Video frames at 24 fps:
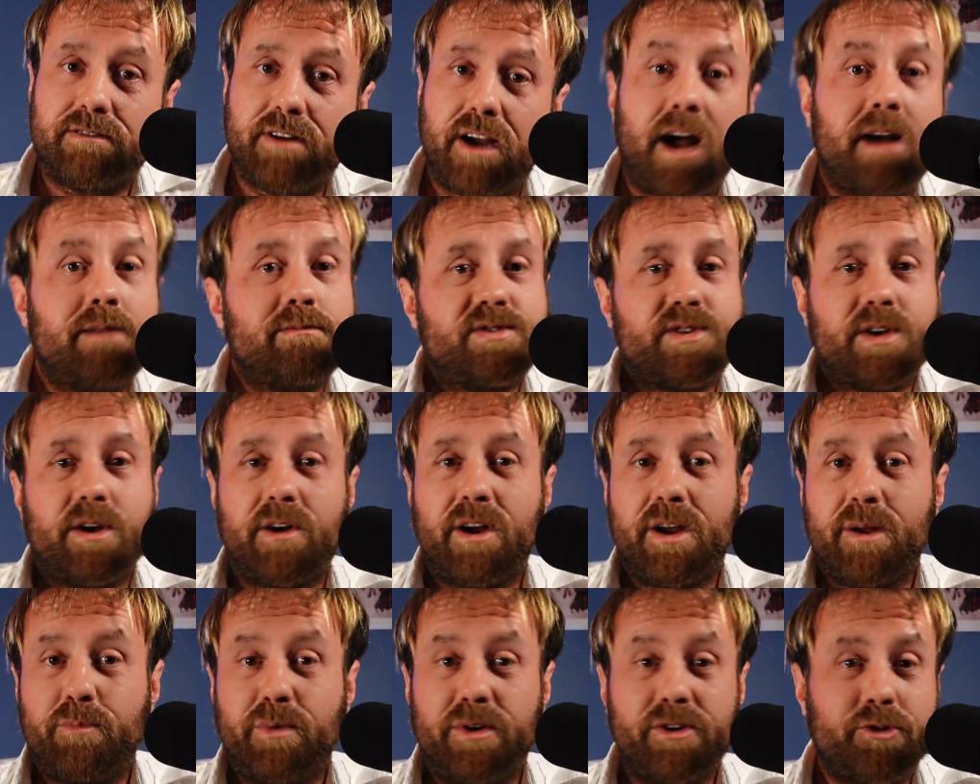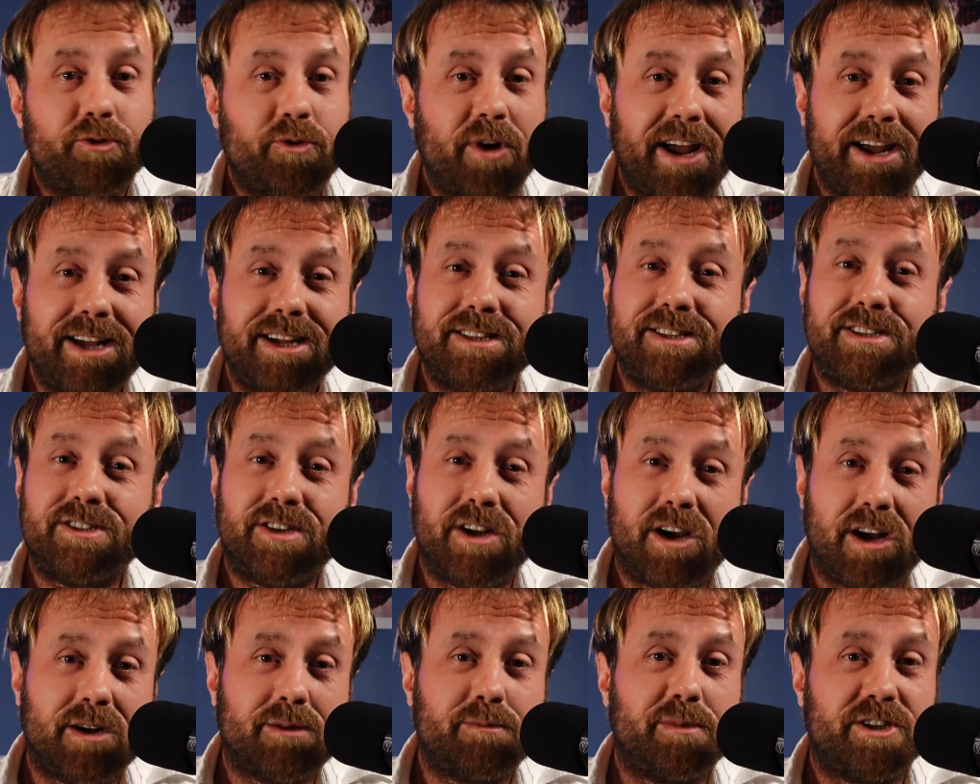I'm sorry, but Dragon's
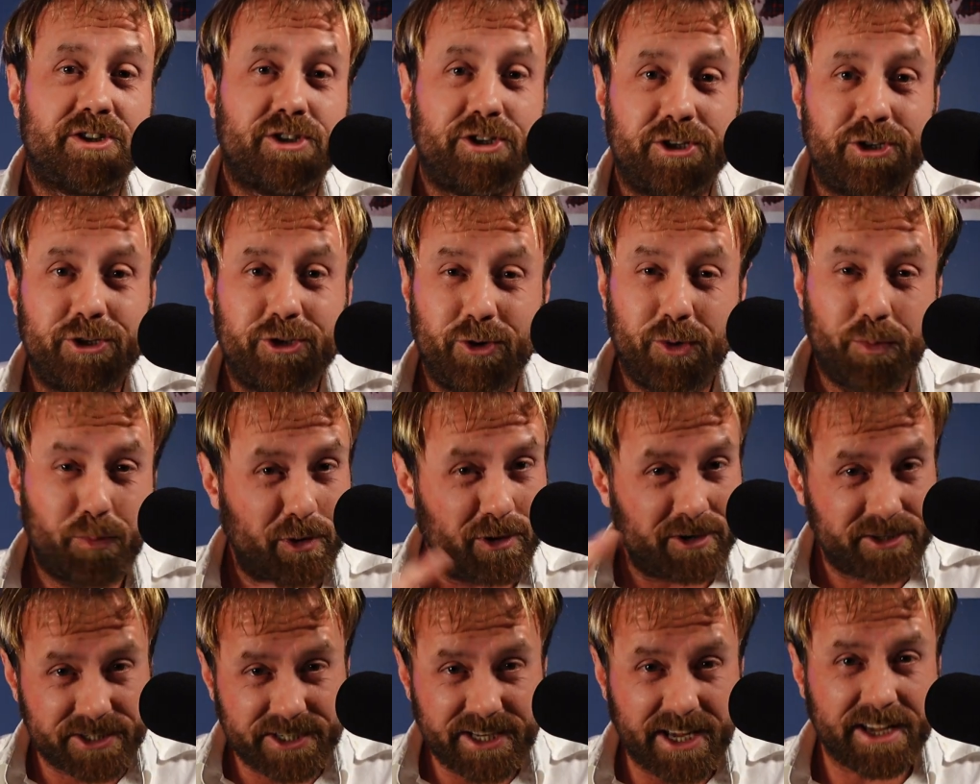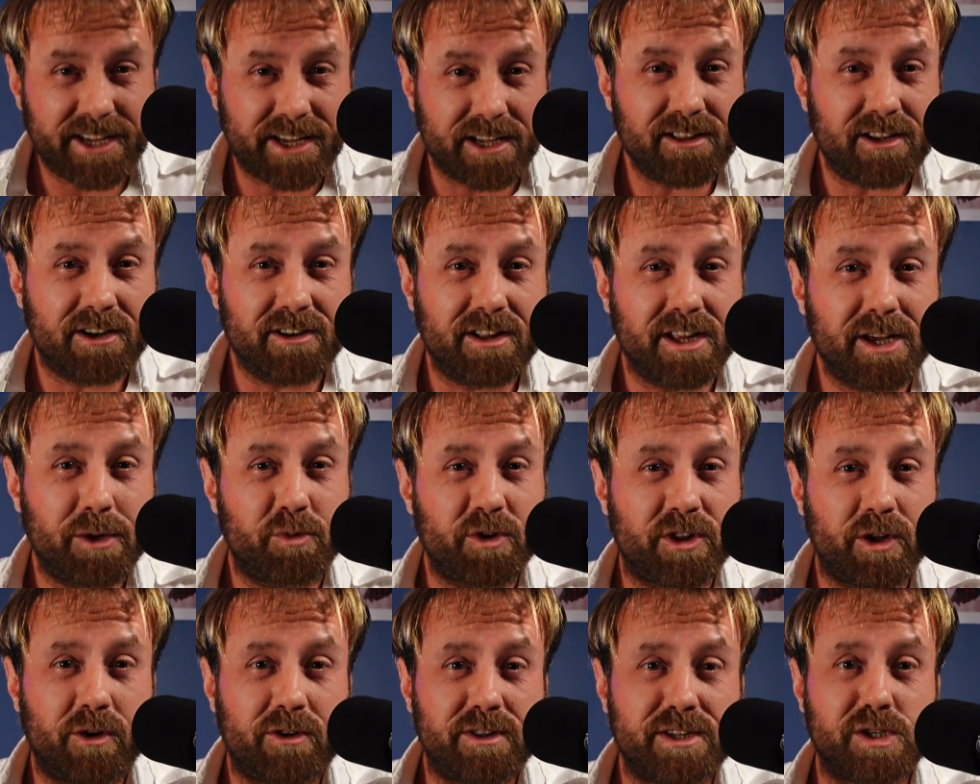Dogma 2, particularly
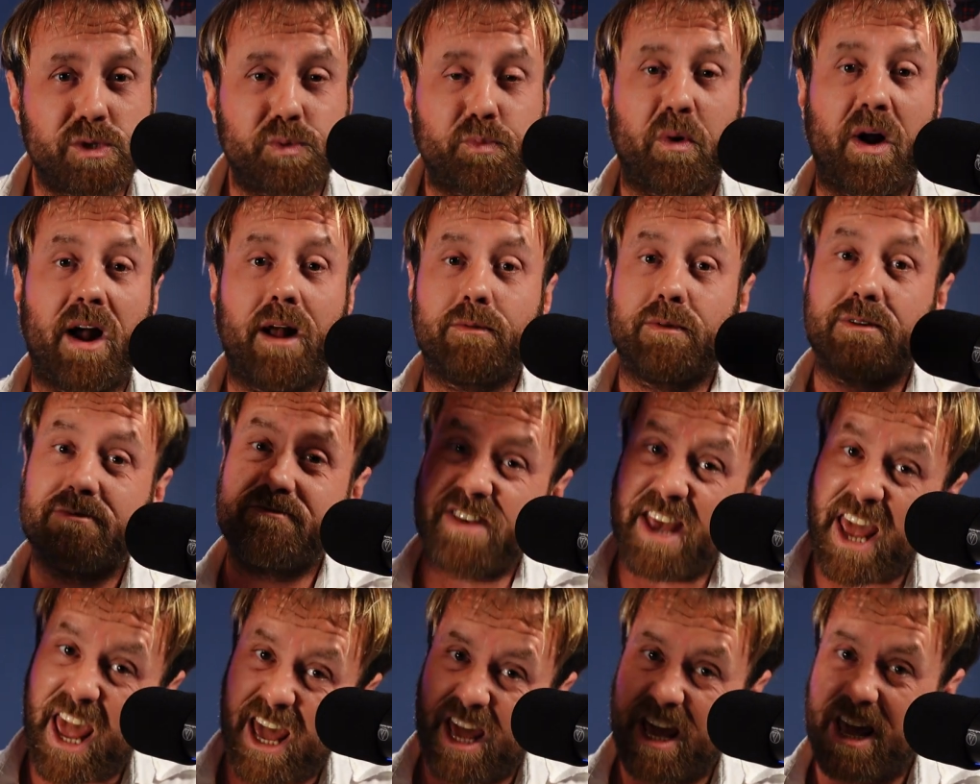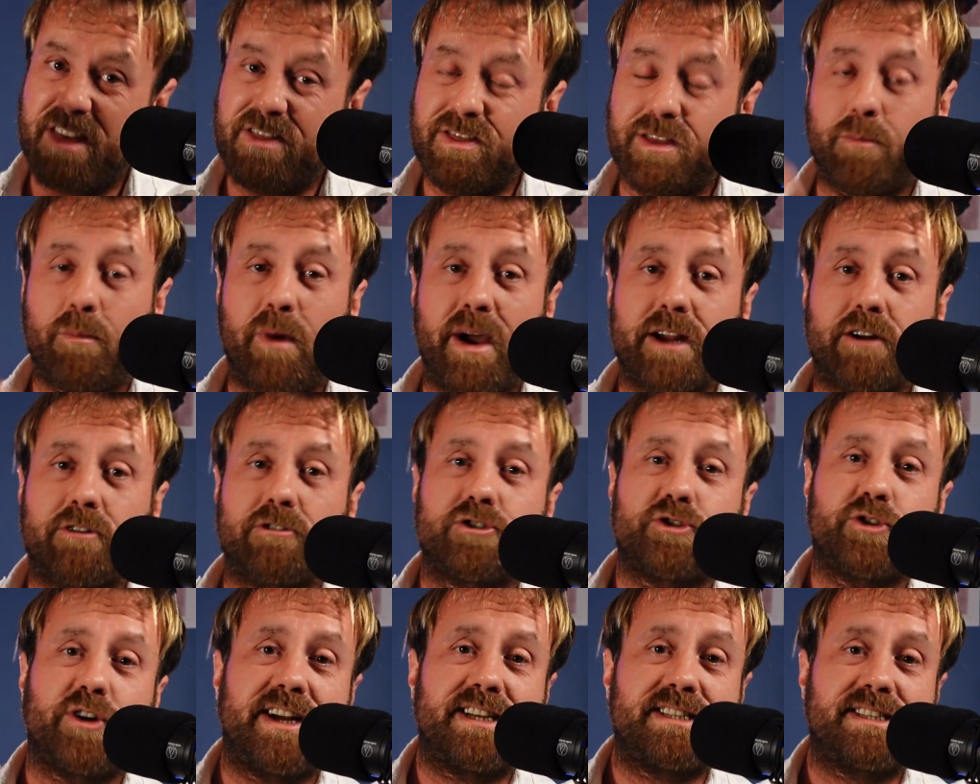with all these problems and the
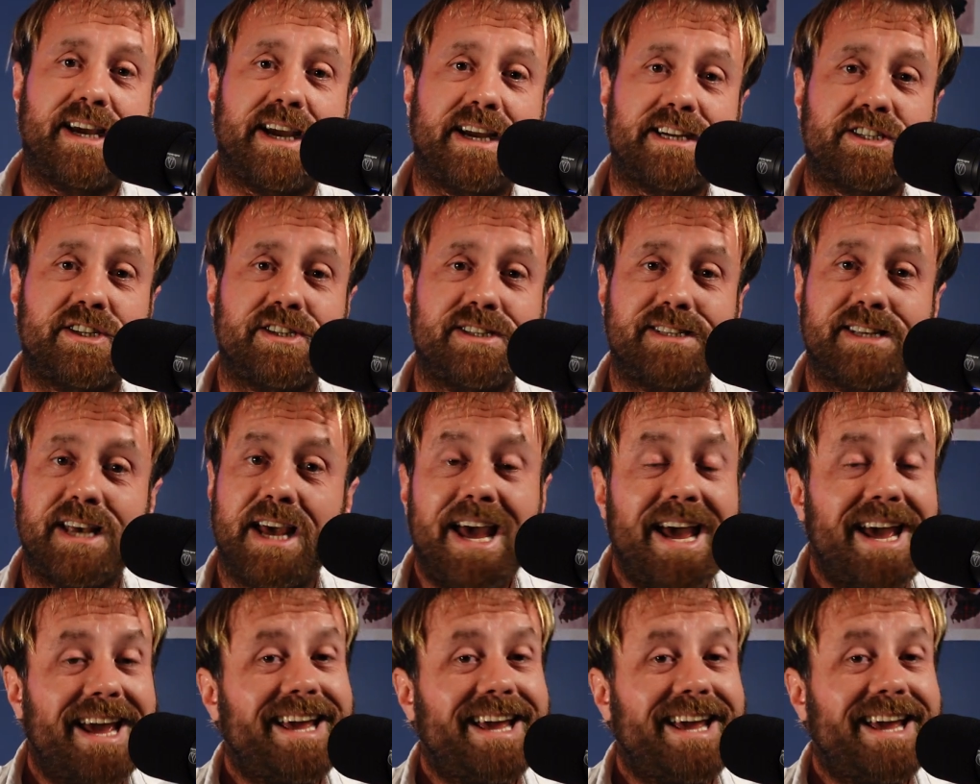microtransactions,